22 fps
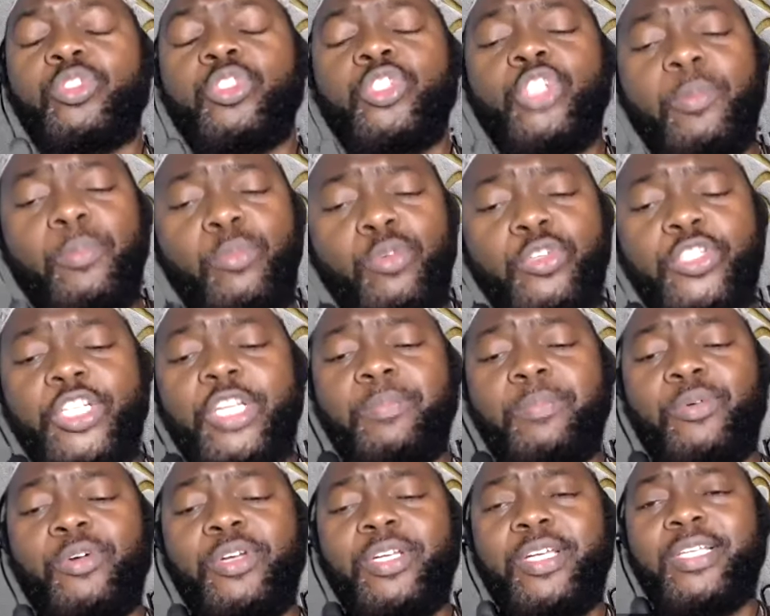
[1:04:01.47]
Your
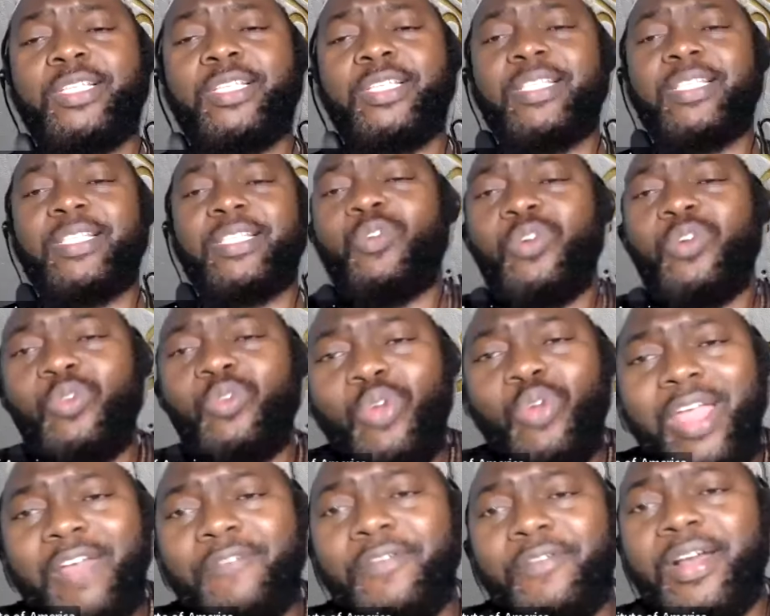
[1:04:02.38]
Muslim brothers,
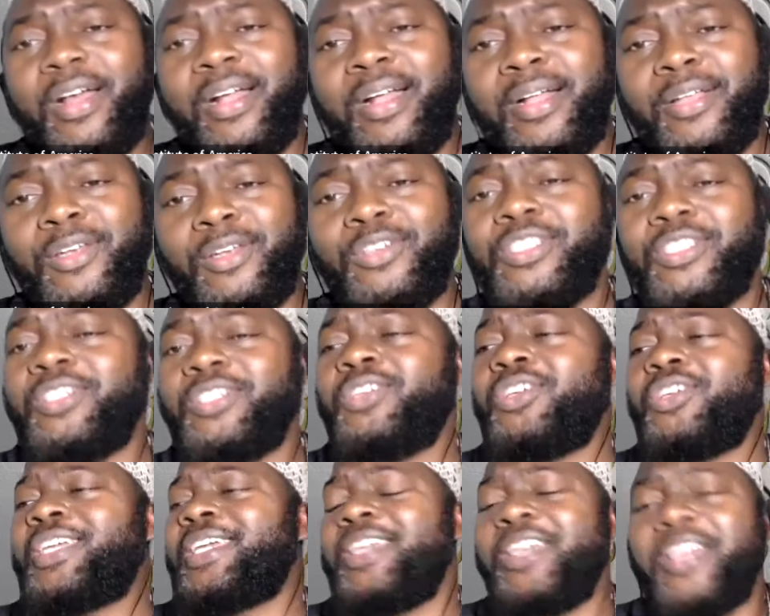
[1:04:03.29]
whoever
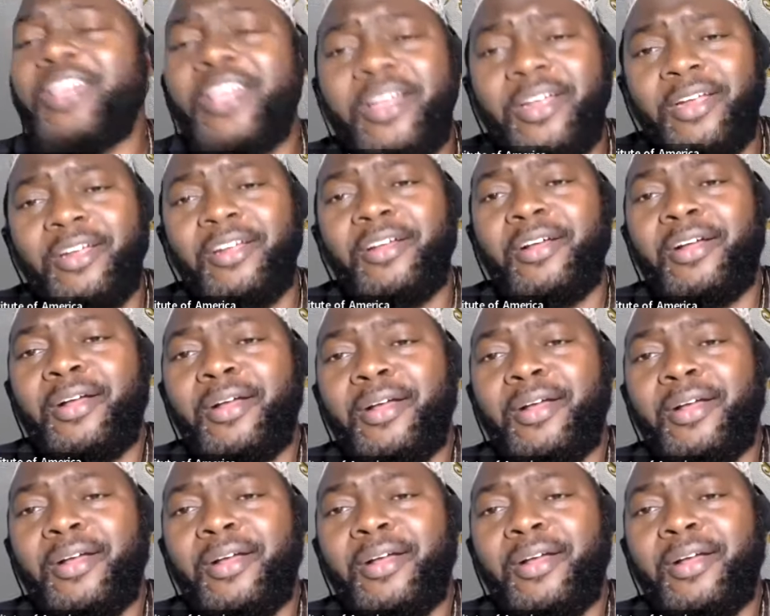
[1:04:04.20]
doesn't care